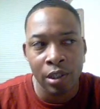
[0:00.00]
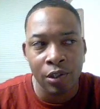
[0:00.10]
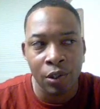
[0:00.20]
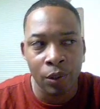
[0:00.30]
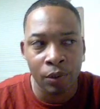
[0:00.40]

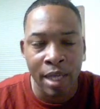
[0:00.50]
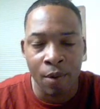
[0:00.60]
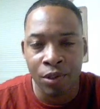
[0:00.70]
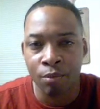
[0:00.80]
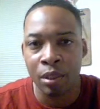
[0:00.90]
So
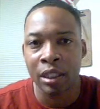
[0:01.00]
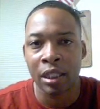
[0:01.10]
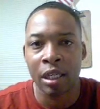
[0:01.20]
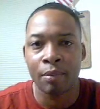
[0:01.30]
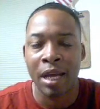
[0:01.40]
that was the big
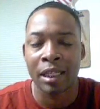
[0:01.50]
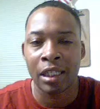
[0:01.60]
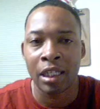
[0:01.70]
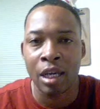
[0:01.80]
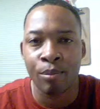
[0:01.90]
thing back
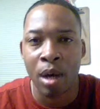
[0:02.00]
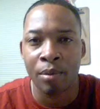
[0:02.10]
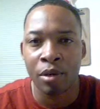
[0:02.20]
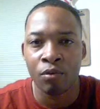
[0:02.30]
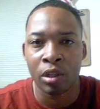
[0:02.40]
then. Hip
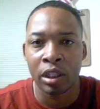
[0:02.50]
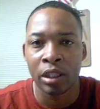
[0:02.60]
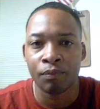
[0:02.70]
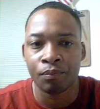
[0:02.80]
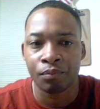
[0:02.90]
hop didn't
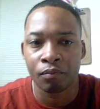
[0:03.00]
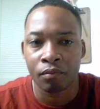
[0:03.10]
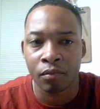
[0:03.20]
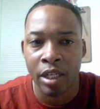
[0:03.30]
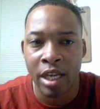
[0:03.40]
really
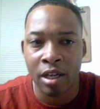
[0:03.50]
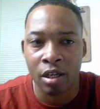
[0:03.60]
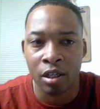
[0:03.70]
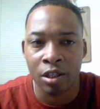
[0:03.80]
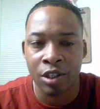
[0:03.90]
hit
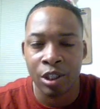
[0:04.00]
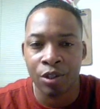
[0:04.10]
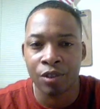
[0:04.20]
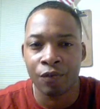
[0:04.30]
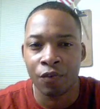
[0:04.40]
a
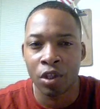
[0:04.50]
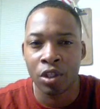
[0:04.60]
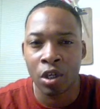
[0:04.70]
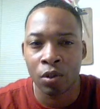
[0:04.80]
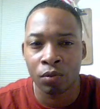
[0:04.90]
serious
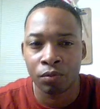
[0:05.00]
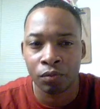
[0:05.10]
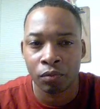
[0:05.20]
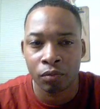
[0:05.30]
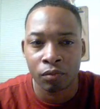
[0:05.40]
footnote
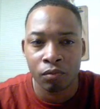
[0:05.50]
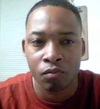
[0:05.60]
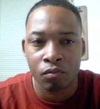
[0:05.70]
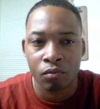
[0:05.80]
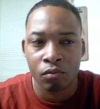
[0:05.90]

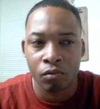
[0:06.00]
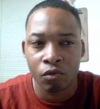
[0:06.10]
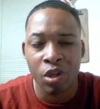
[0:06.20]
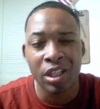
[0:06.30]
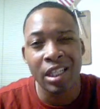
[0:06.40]

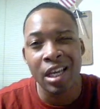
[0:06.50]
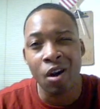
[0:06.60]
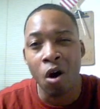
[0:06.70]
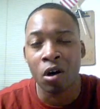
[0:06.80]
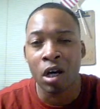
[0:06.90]
really at
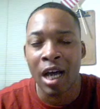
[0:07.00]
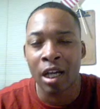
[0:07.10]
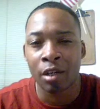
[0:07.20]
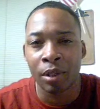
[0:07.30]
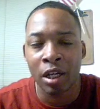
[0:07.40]
all.
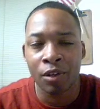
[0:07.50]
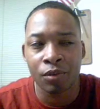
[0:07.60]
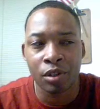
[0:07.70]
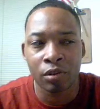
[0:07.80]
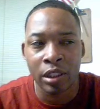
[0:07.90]
I'll be
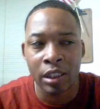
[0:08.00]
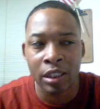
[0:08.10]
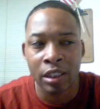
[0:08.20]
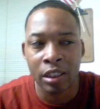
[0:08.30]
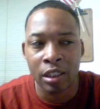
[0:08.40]
honest with you, in
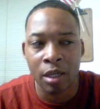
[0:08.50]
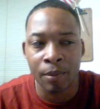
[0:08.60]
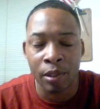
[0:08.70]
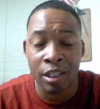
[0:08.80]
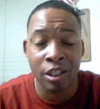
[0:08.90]
DC. I
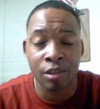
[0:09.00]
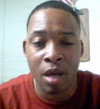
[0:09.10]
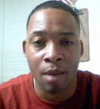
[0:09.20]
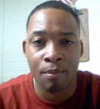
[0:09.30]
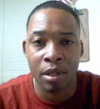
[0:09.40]
mean, this is
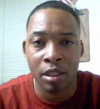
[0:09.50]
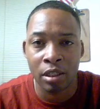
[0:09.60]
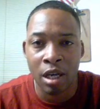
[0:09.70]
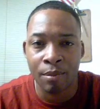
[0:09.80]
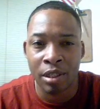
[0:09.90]
my
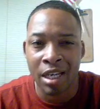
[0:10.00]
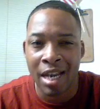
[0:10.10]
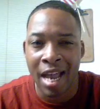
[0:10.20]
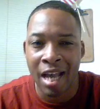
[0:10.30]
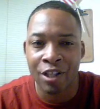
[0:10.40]
opinion. I mean,
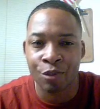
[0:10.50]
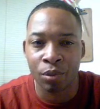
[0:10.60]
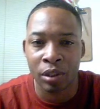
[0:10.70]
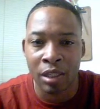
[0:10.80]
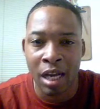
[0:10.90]
it has,
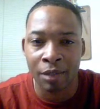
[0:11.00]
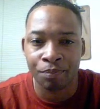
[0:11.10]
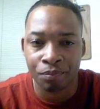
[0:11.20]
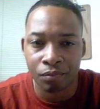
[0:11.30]
but not